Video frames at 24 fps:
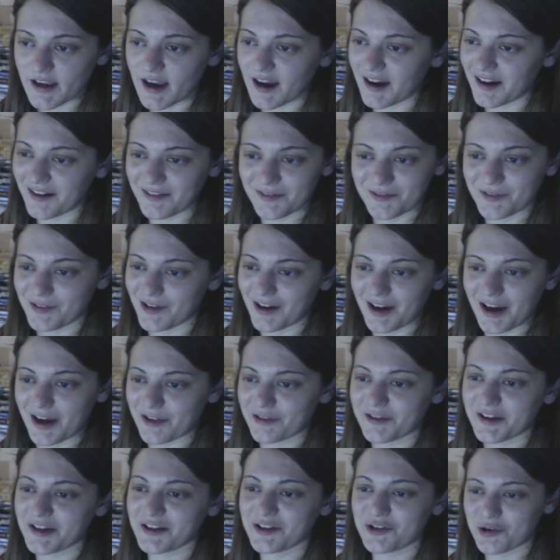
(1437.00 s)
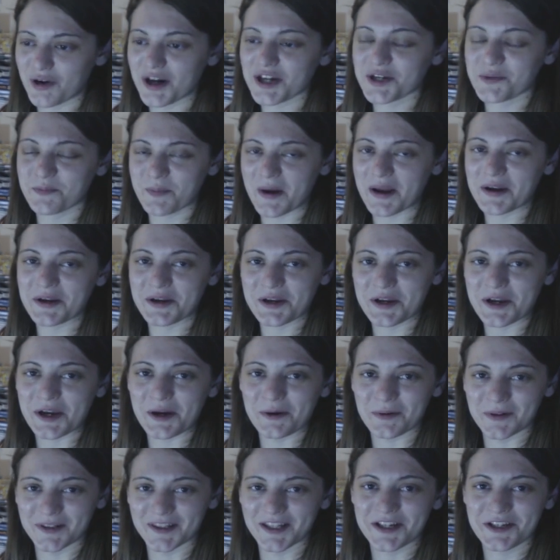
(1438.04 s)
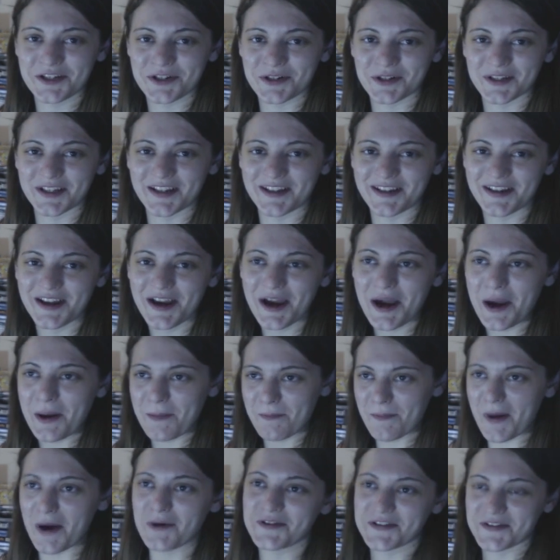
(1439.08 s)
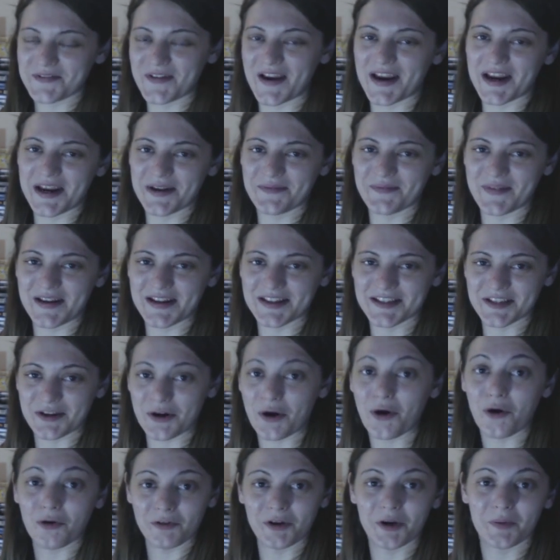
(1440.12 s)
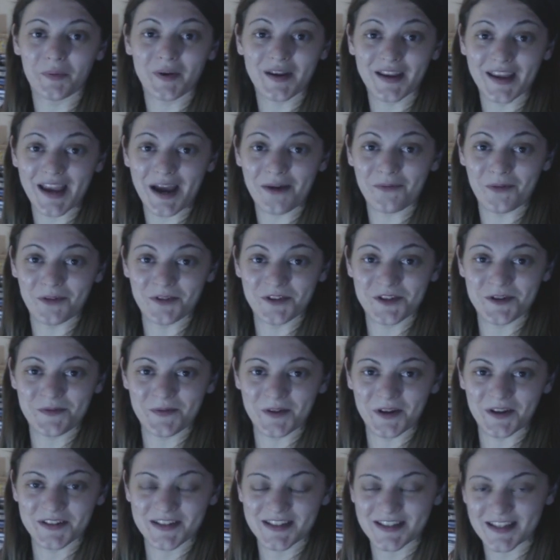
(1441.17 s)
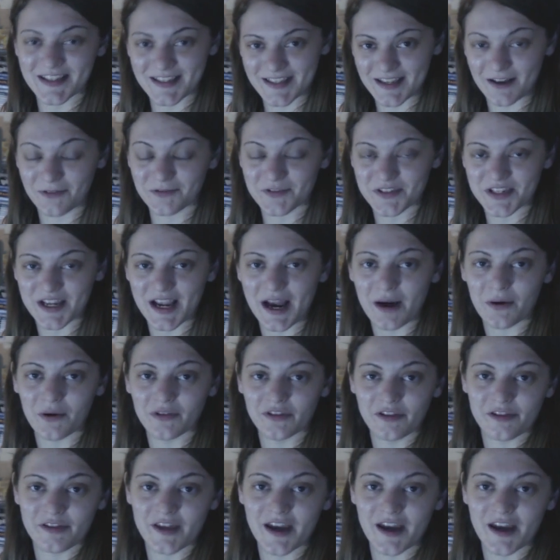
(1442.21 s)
yeah, I think Crash Bandicoot literally motivated me to hurry up and get one, to be honest, because it's obviously out on